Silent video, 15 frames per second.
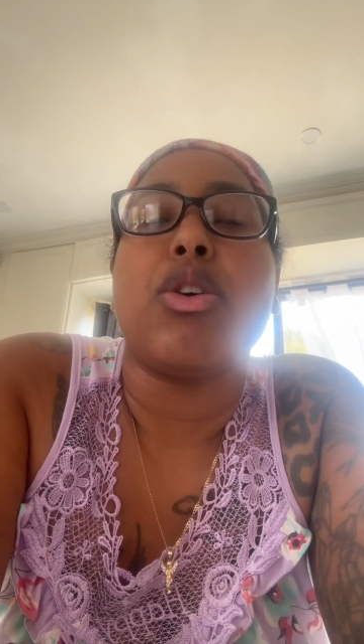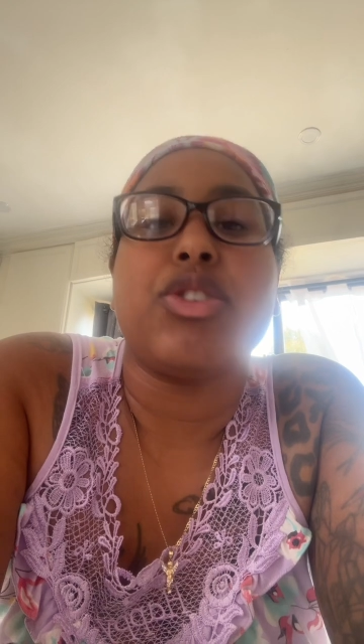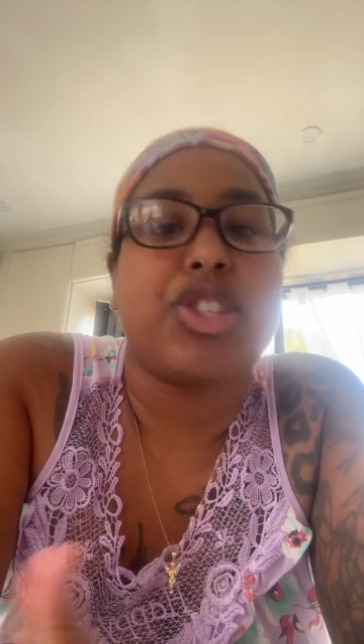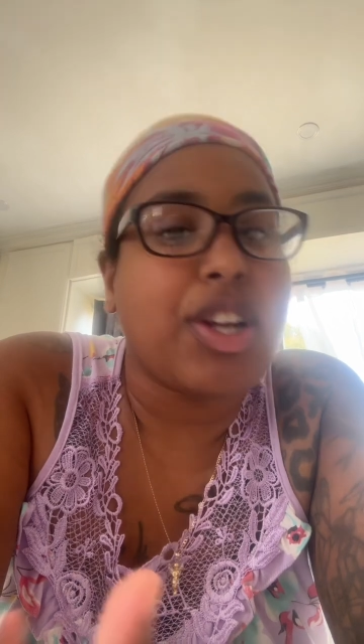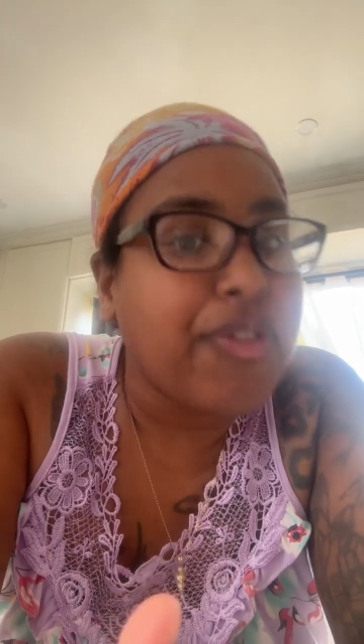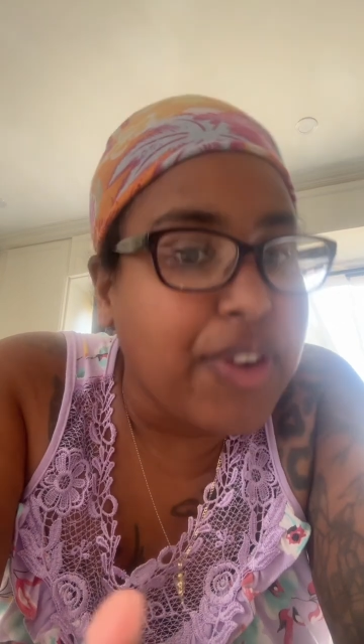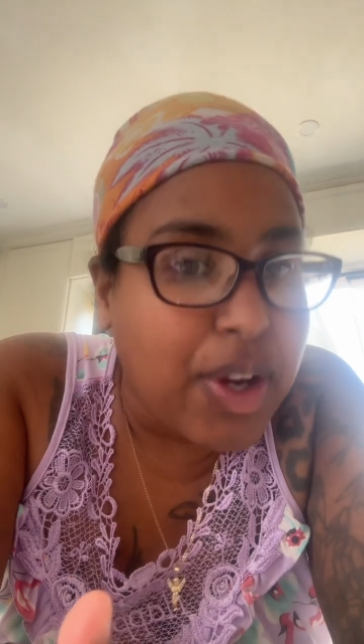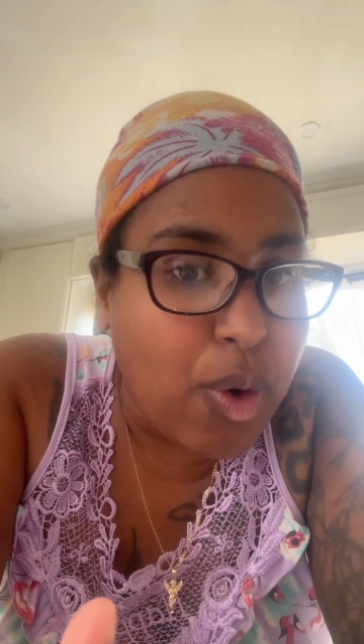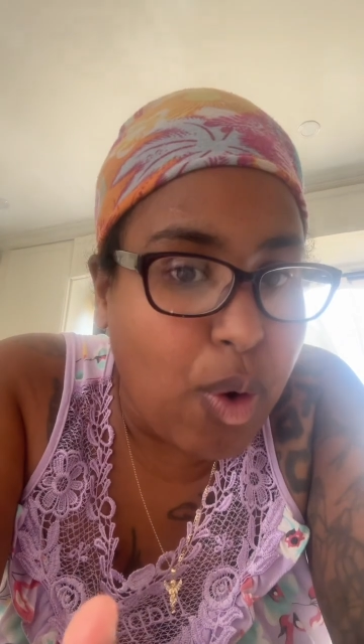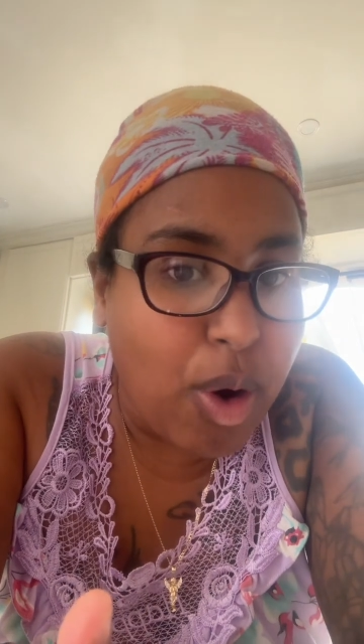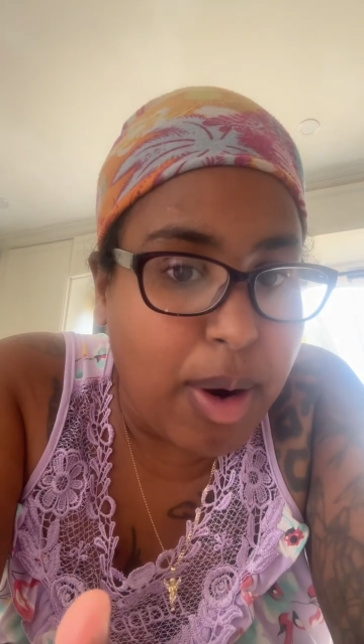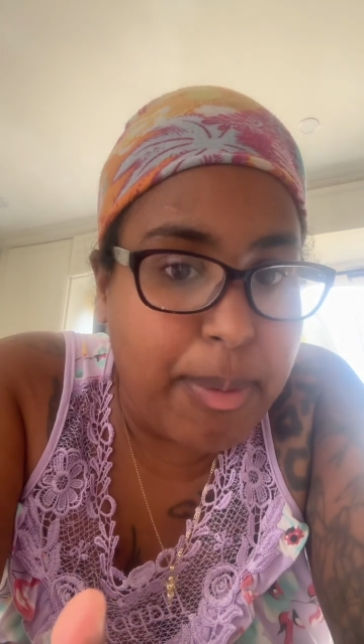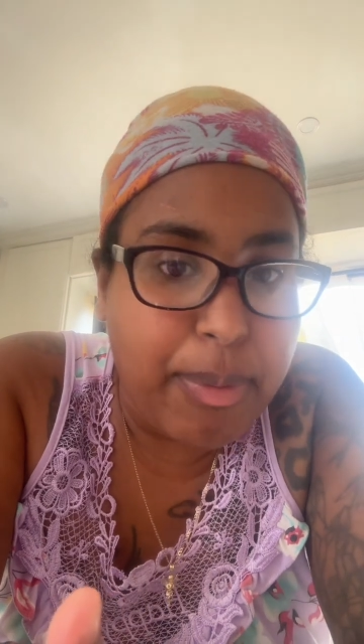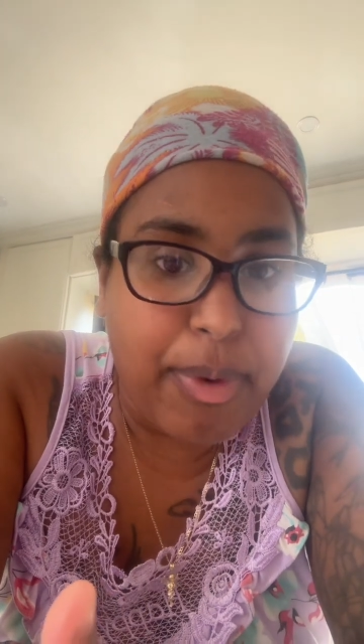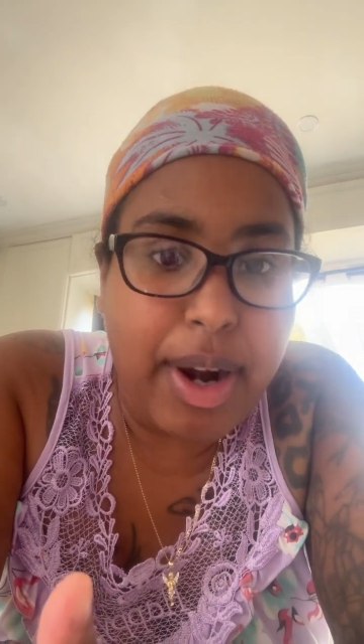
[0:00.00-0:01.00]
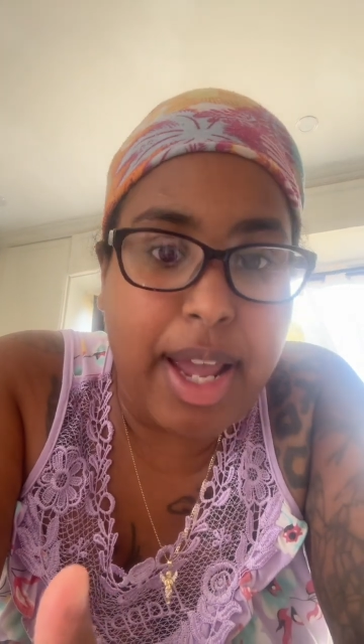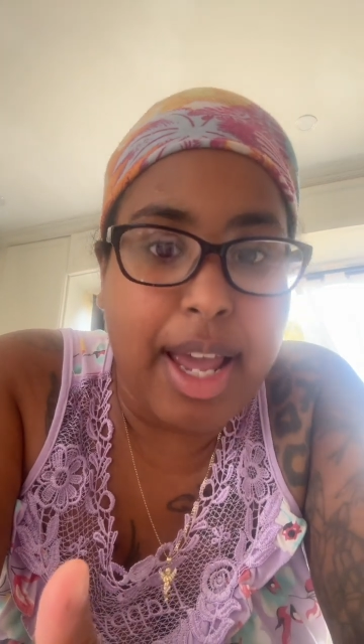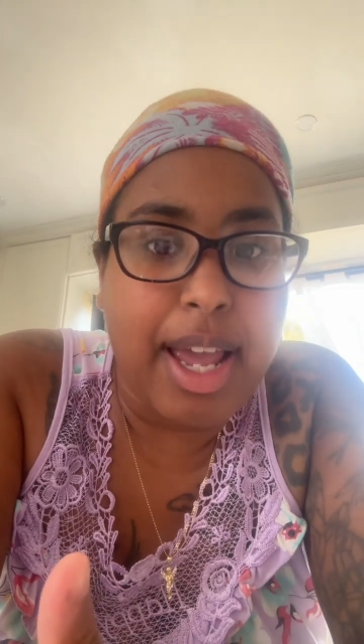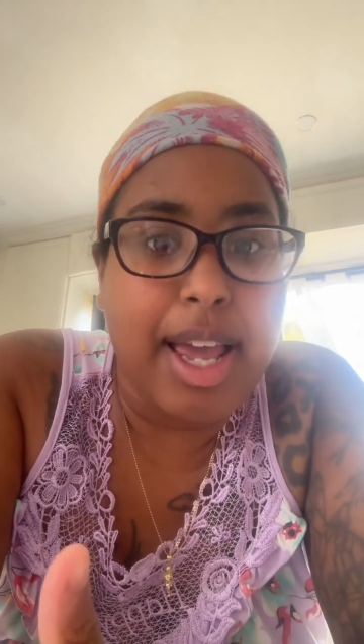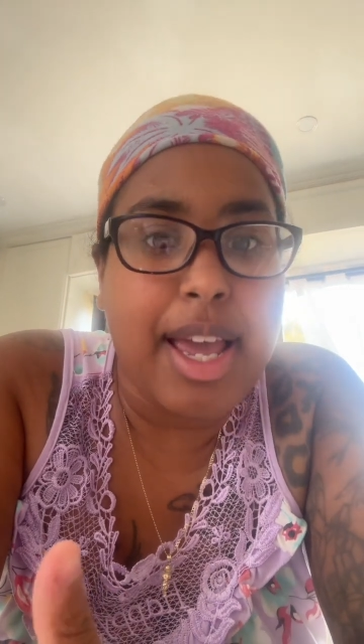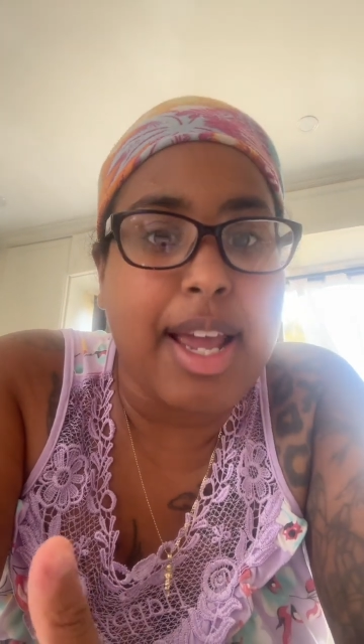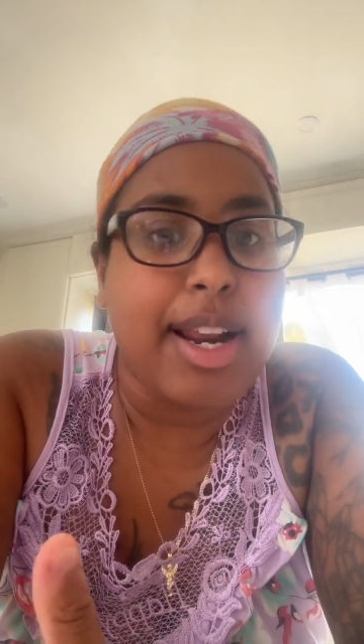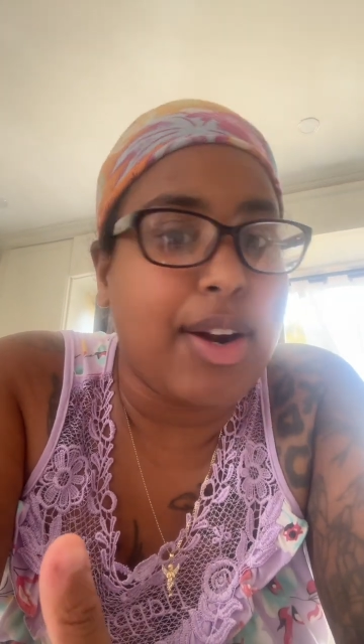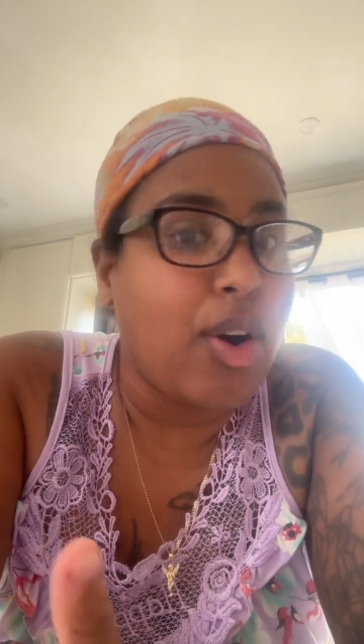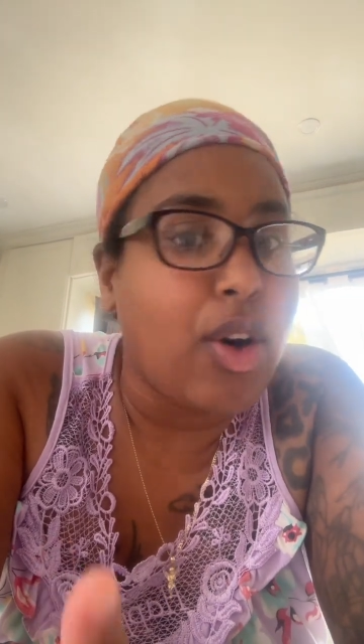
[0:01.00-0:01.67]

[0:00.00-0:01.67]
Jiffy cornbread and